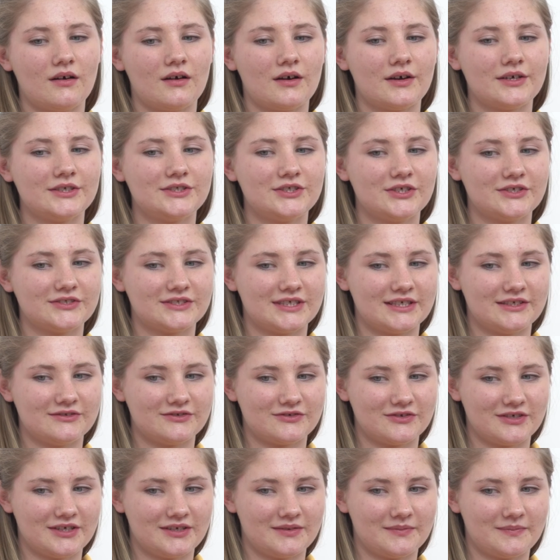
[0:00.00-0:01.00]
I chose
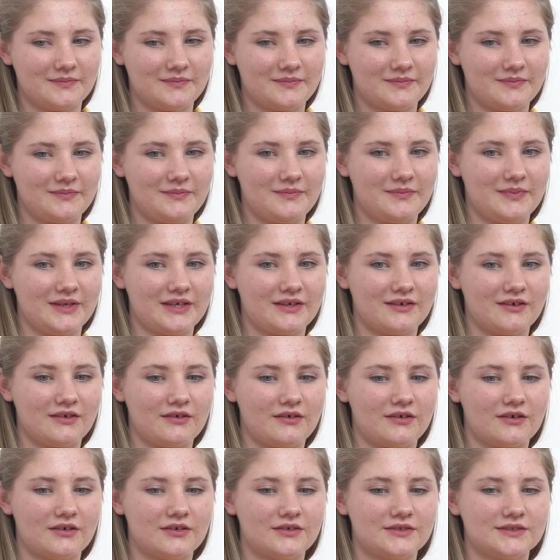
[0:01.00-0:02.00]
Atrium
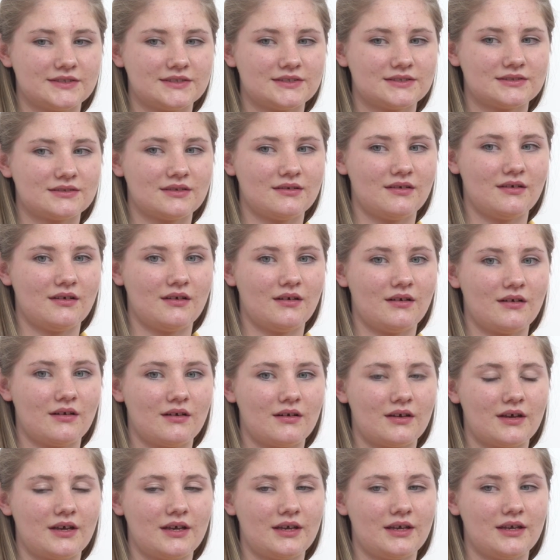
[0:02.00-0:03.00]
because
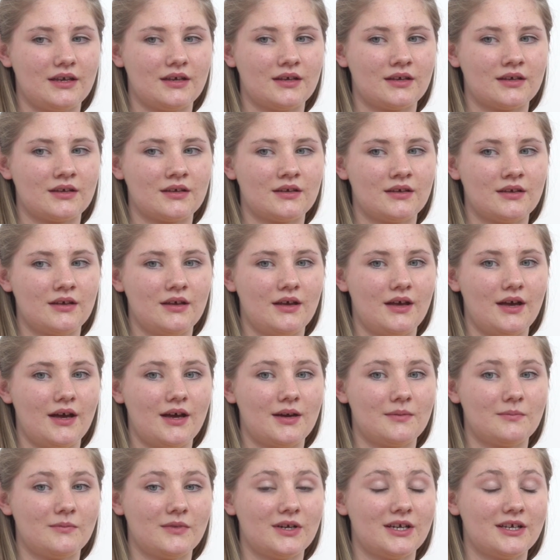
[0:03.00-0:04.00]
I
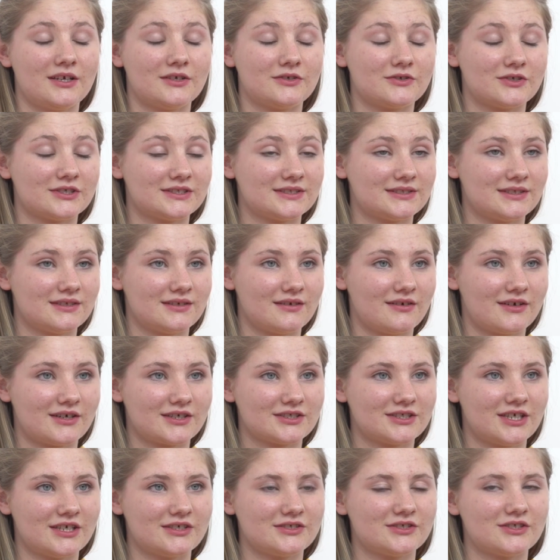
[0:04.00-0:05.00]
am really interested in
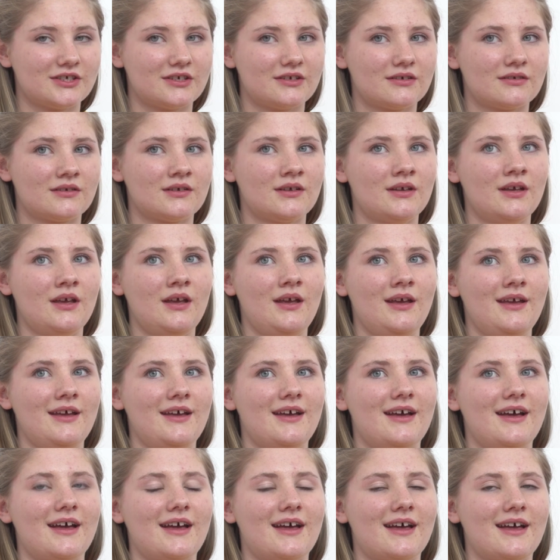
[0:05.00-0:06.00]
architecture,
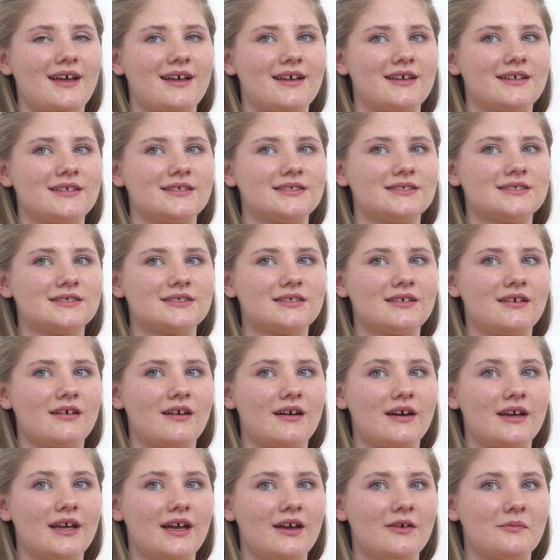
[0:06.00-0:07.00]
and
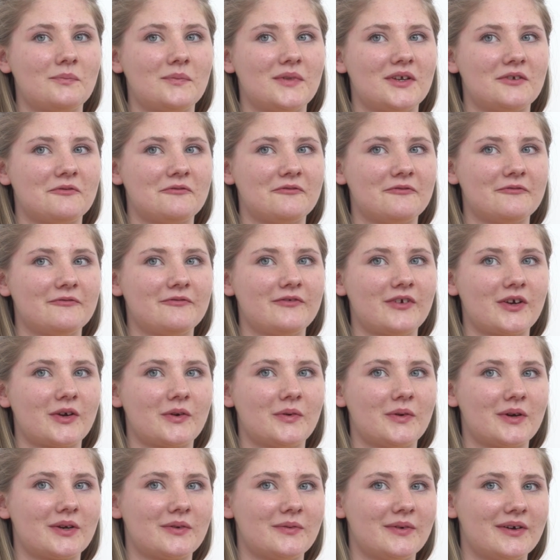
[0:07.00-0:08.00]
I have been for
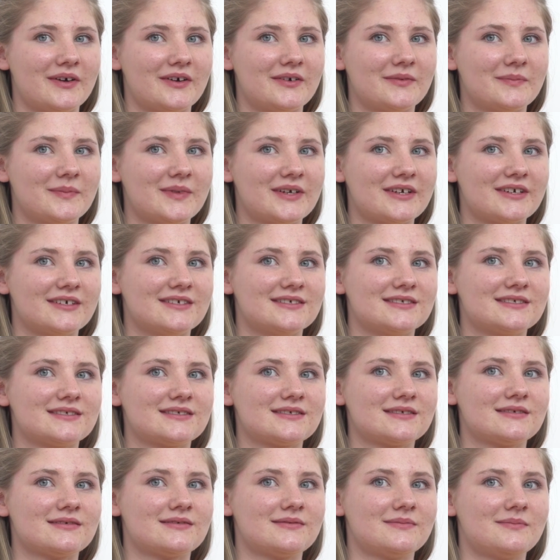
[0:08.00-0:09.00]
quite a while
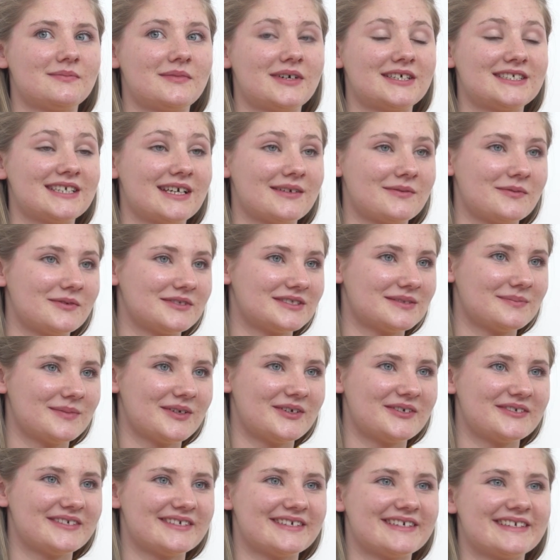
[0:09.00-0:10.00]
because my dad was a
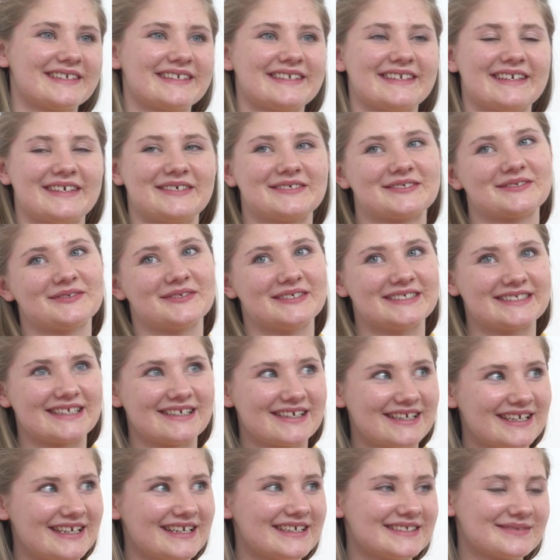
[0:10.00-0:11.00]
builder and I was always
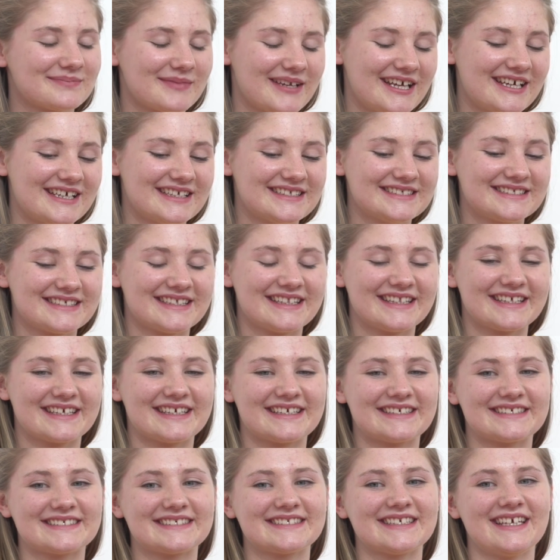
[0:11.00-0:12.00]
looking at his plans and
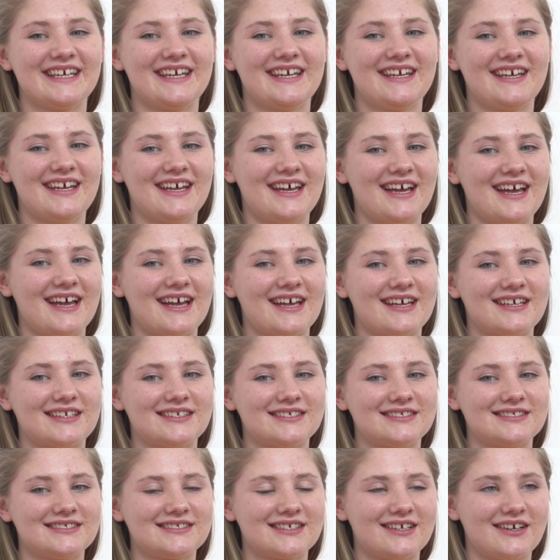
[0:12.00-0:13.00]
things,
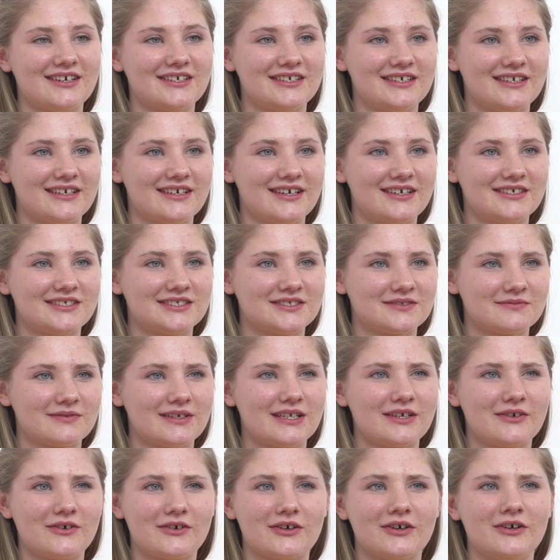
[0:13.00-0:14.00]
and I just
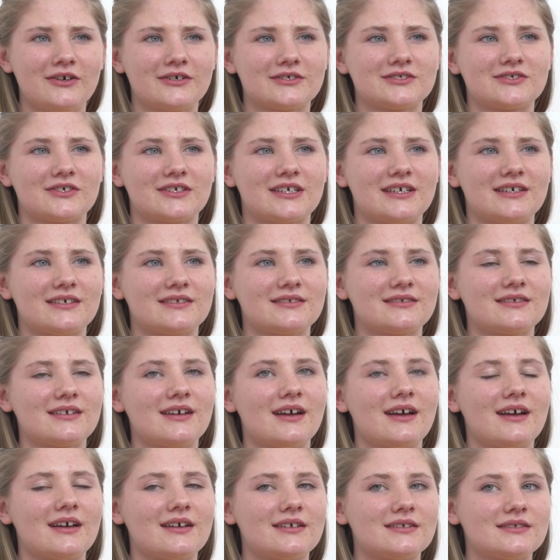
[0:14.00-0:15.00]
really got hooked on it.
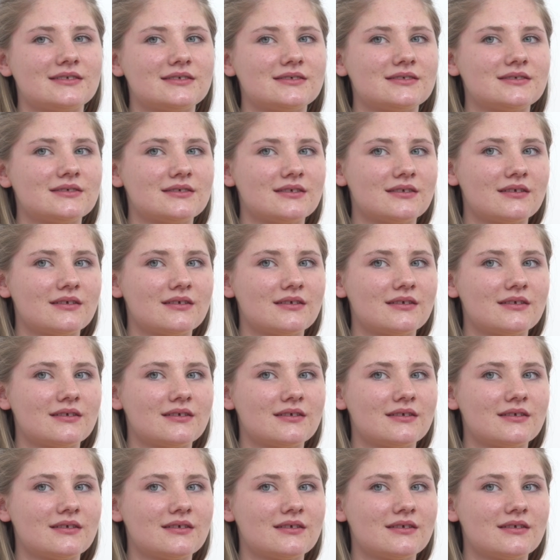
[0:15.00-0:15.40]
And